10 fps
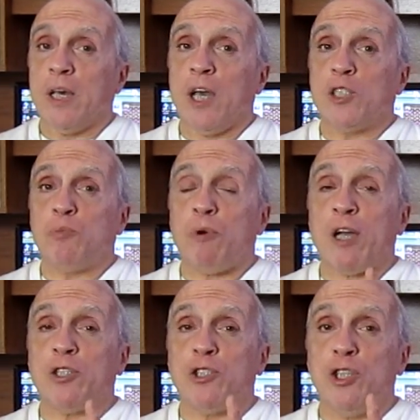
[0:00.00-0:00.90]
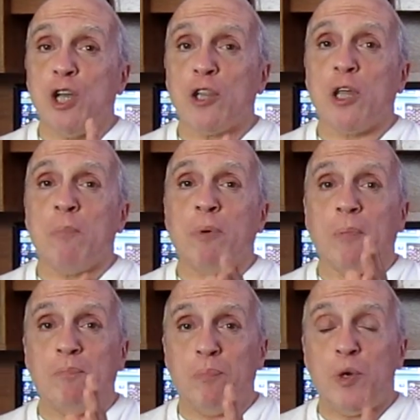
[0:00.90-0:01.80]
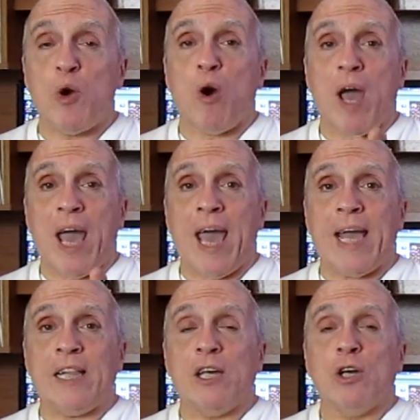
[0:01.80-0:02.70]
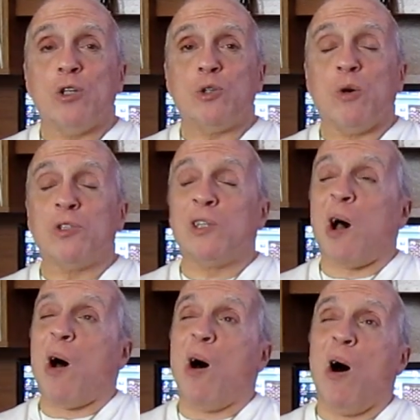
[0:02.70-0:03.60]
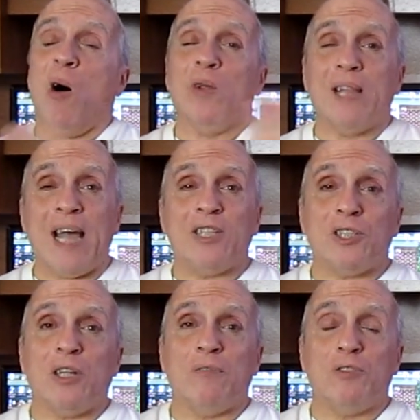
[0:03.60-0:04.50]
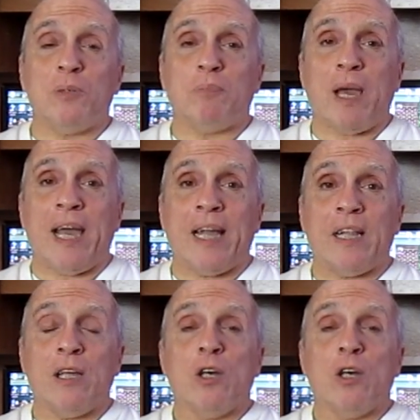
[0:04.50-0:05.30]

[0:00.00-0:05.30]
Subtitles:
expressed nothing but pure hate towards the whole nation of Japan.